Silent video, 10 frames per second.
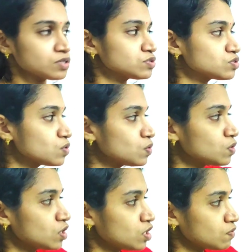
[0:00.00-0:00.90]
So
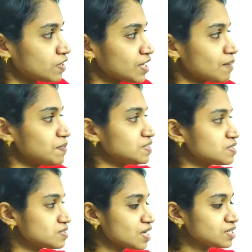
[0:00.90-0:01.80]
what happens
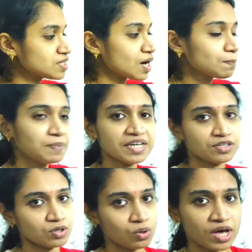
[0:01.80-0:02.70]
is that
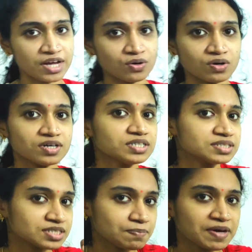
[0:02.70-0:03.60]
complete claw hand occurs
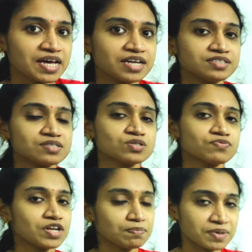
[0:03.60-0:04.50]
in the paralysis of
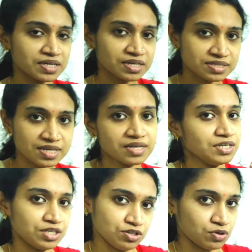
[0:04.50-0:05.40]
lumbricals and
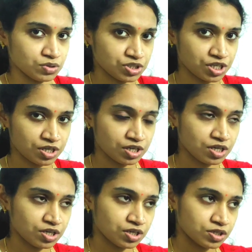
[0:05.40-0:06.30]
interosseous.
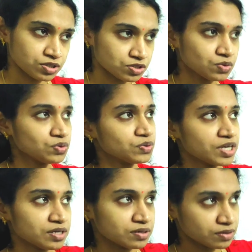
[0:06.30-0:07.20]
So you
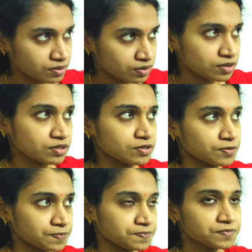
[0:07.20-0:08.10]
can
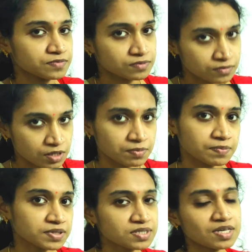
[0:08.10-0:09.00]

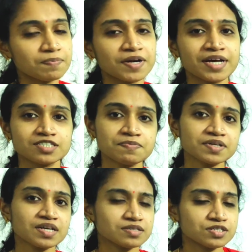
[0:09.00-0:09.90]
remember this after
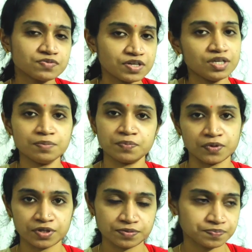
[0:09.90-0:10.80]
aspect as it is very
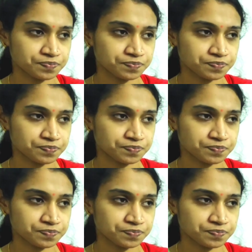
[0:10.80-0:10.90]
important.